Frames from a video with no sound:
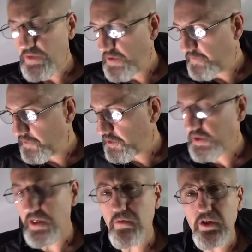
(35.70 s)
First thing
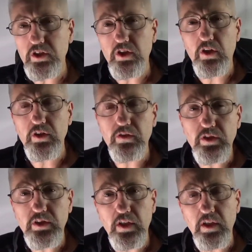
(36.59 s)
I want to show you is
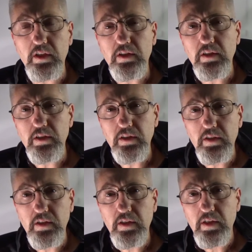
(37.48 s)
that
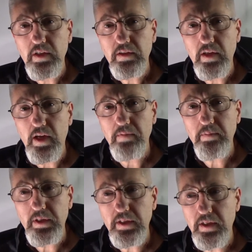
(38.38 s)
I've
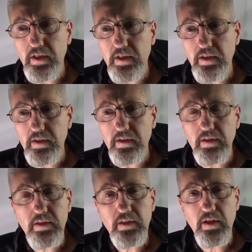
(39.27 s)
been
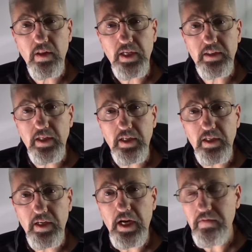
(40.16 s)
collecting
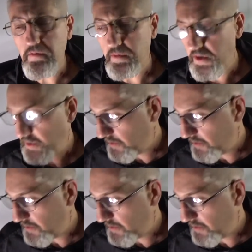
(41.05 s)
Native American